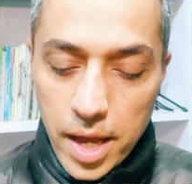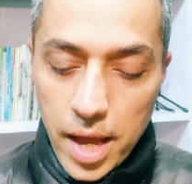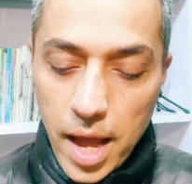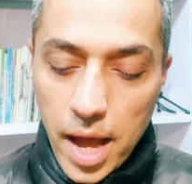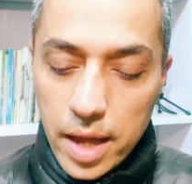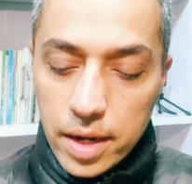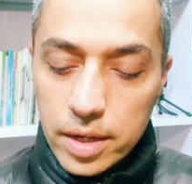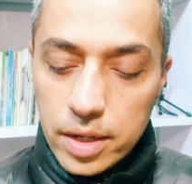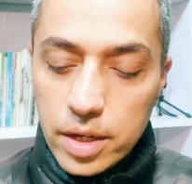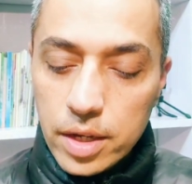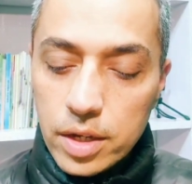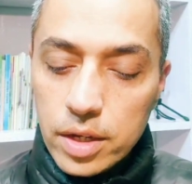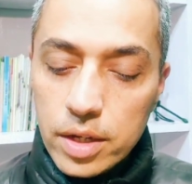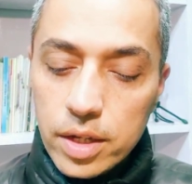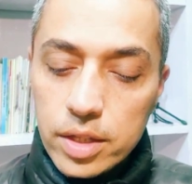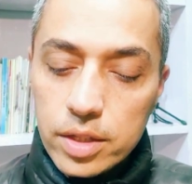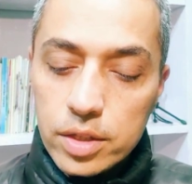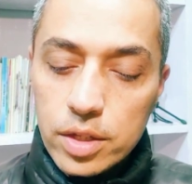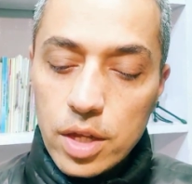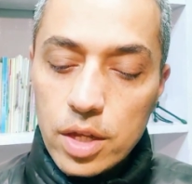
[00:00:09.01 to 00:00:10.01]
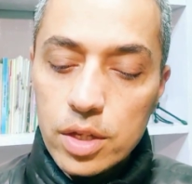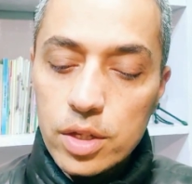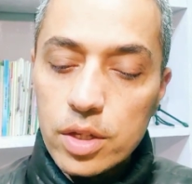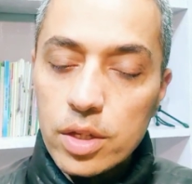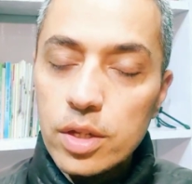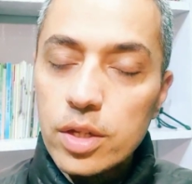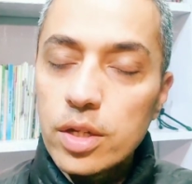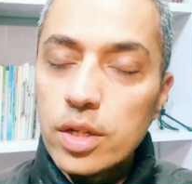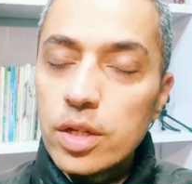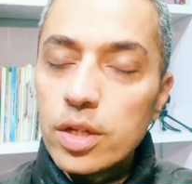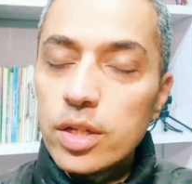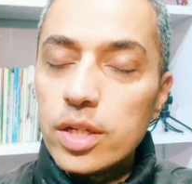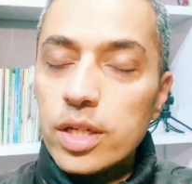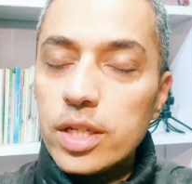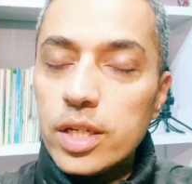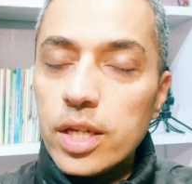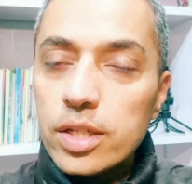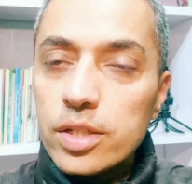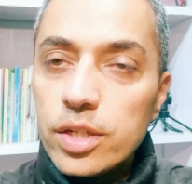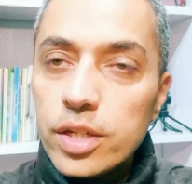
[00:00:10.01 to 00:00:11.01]
and here in
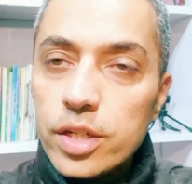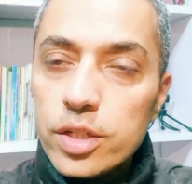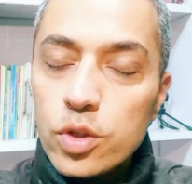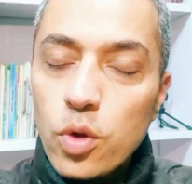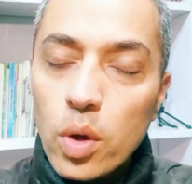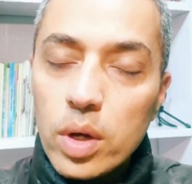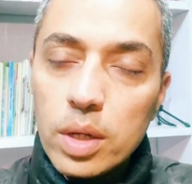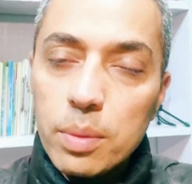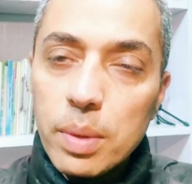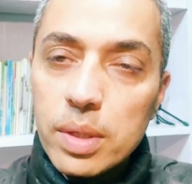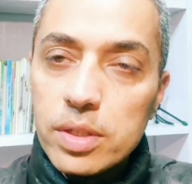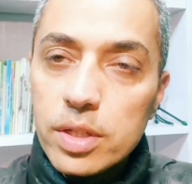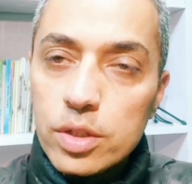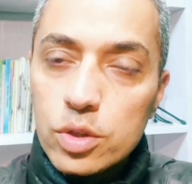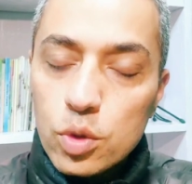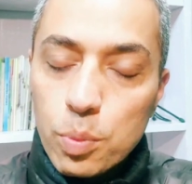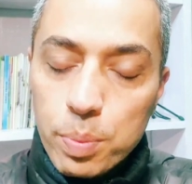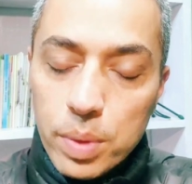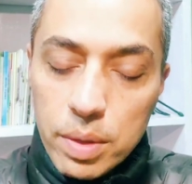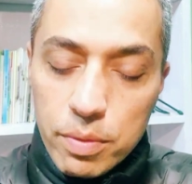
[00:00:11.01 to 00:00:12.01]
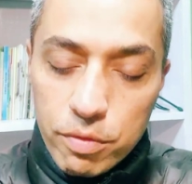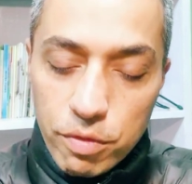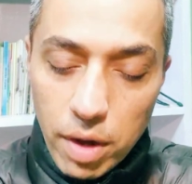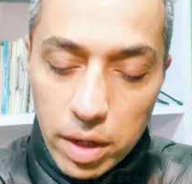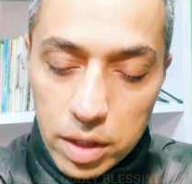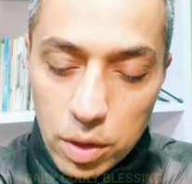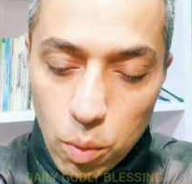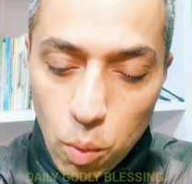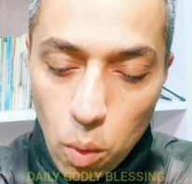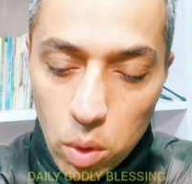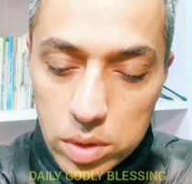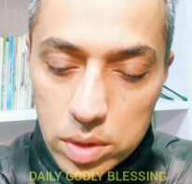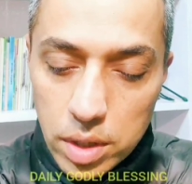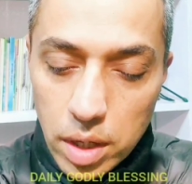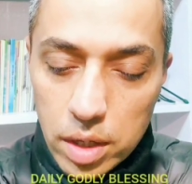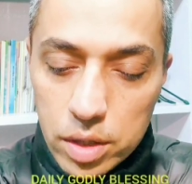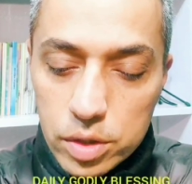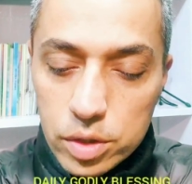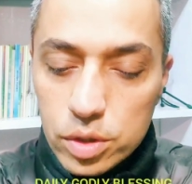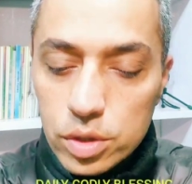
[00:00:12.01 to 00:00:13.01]
yesterday's godly blessing Supreme Father wants
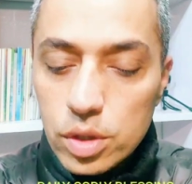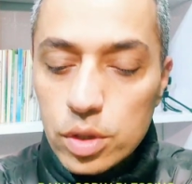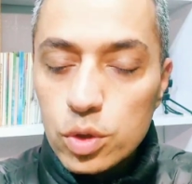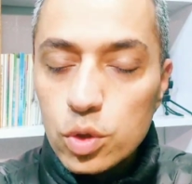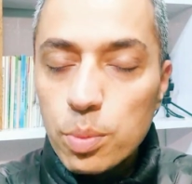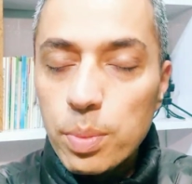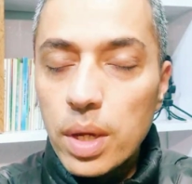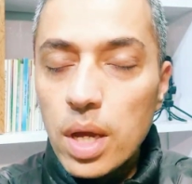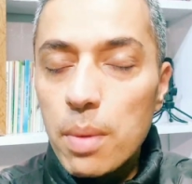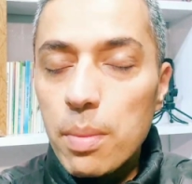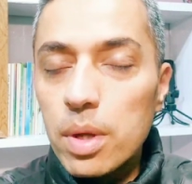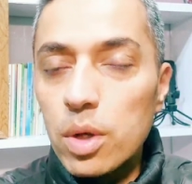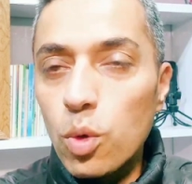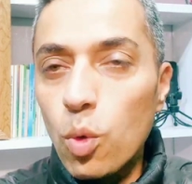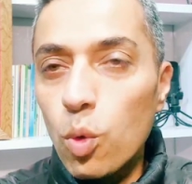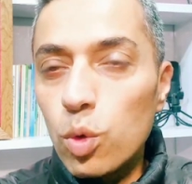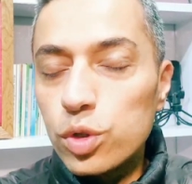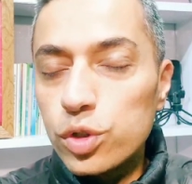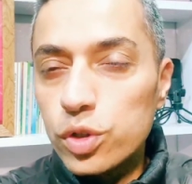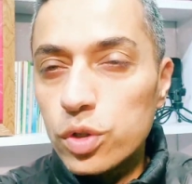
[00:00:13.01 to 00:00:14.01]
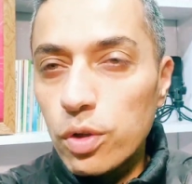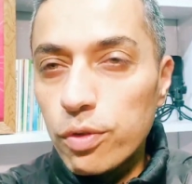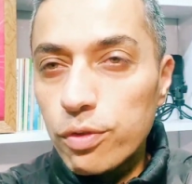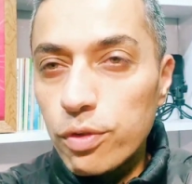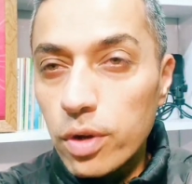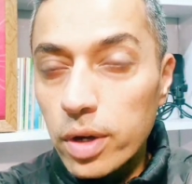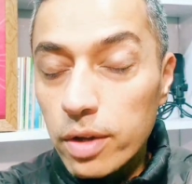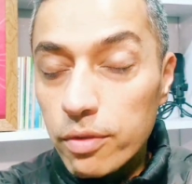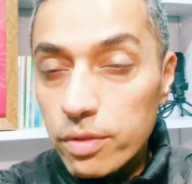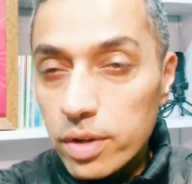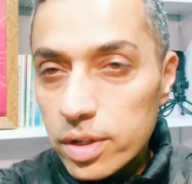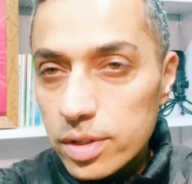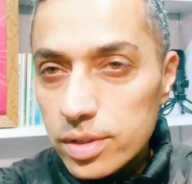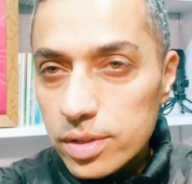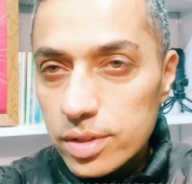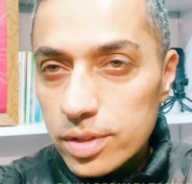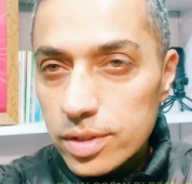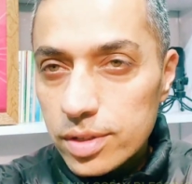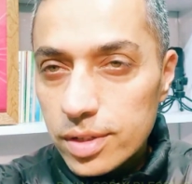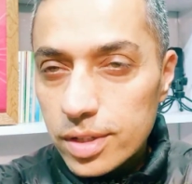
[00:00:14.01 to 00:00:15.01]
us to become an ocean of
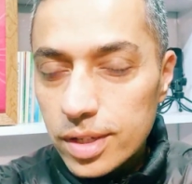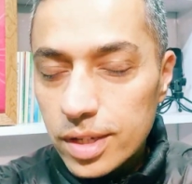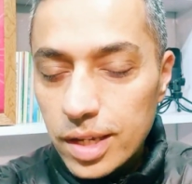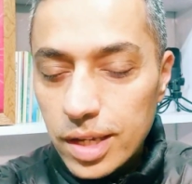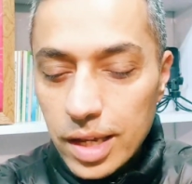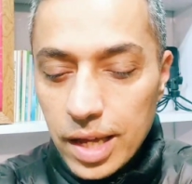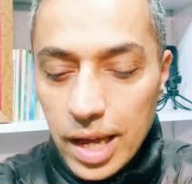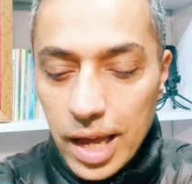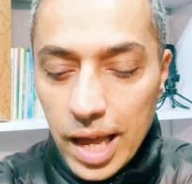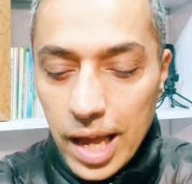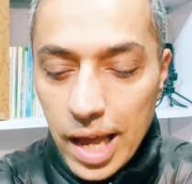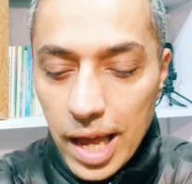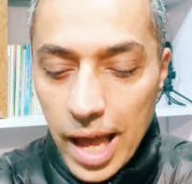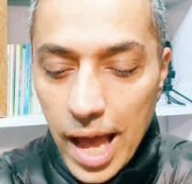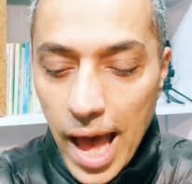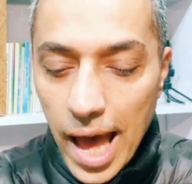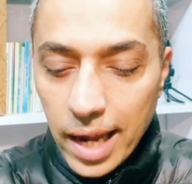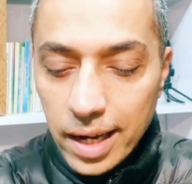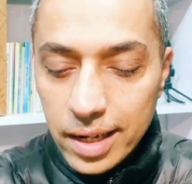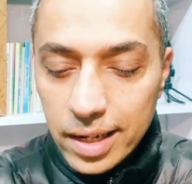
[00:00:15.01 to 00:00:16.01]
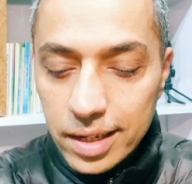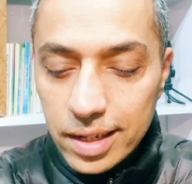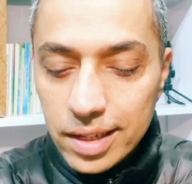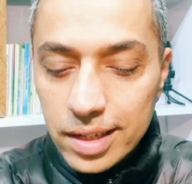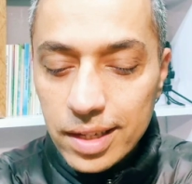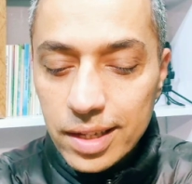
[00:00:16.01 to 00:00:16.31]
forgiveness and